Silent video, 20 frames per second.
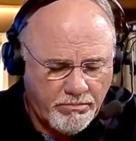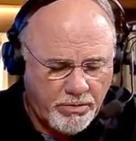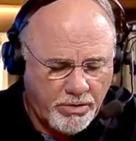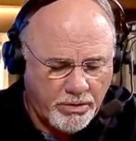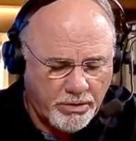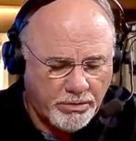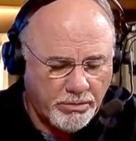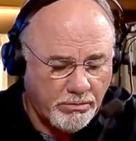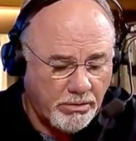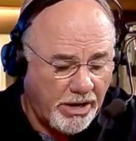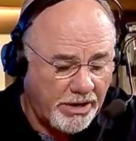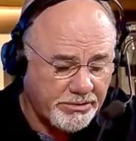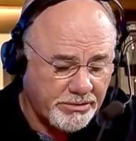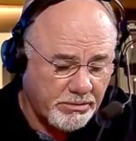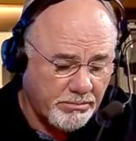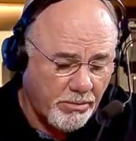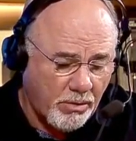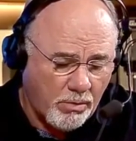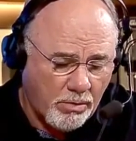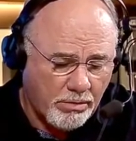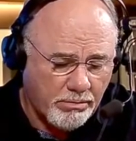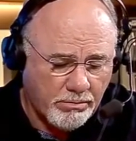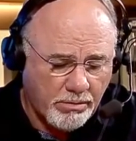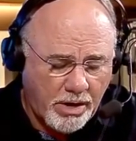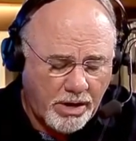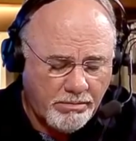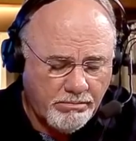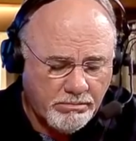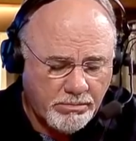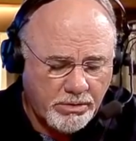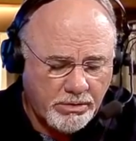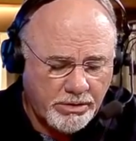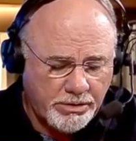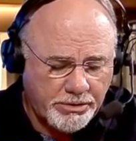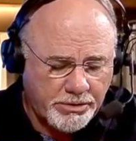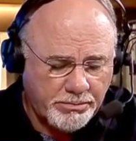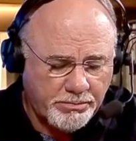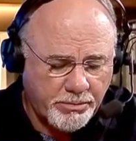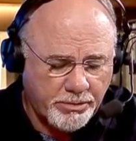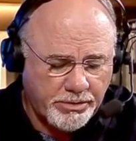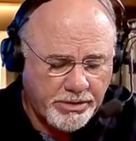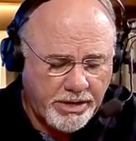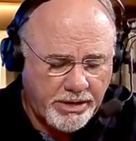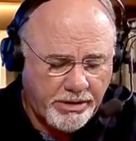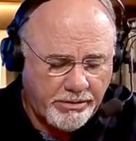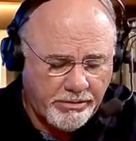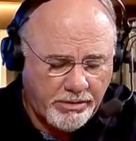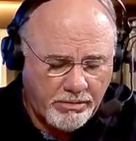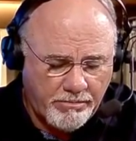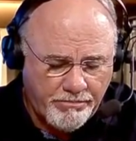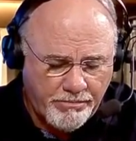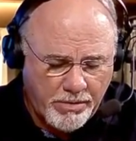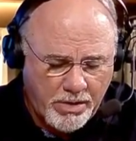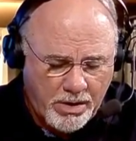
You could do less or more, right? But let's just put that in there.